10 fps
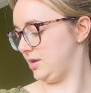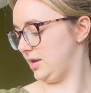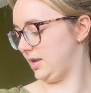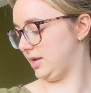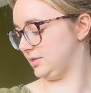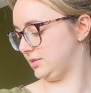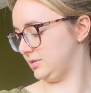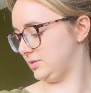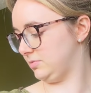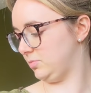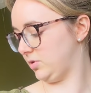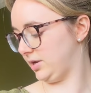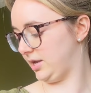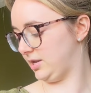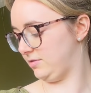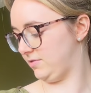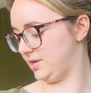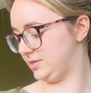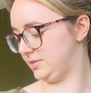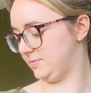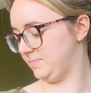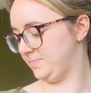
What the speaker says: It has some more negative ease.